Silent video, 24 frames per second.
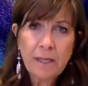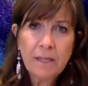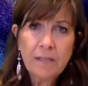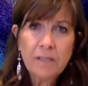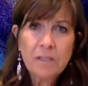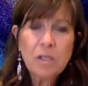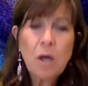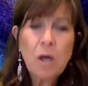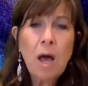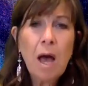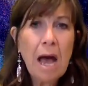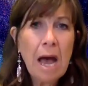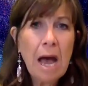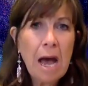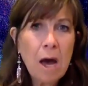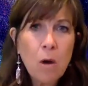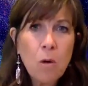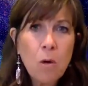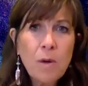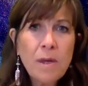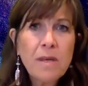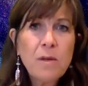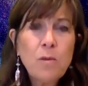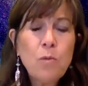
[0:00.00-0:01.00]
So
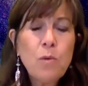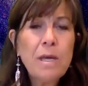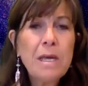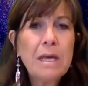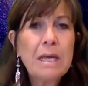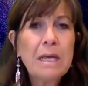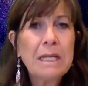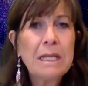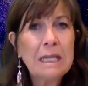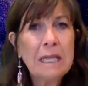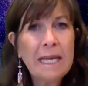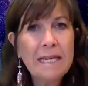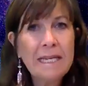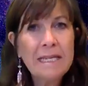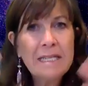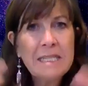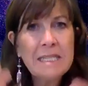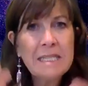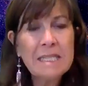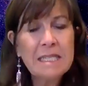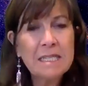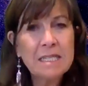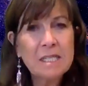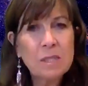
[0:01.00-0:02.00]
how can we
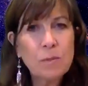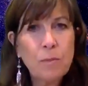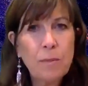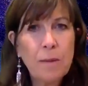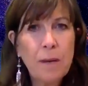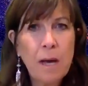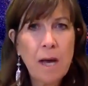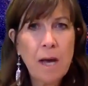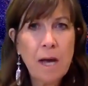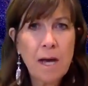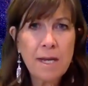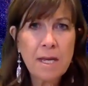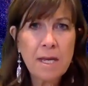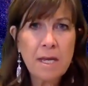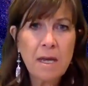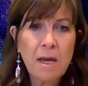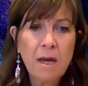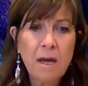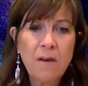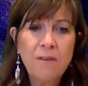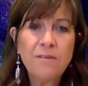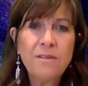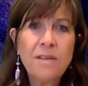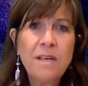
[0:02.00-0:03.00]
cleanse this body
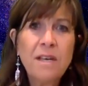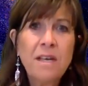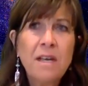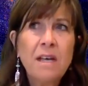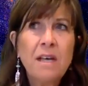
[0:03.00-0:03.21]
of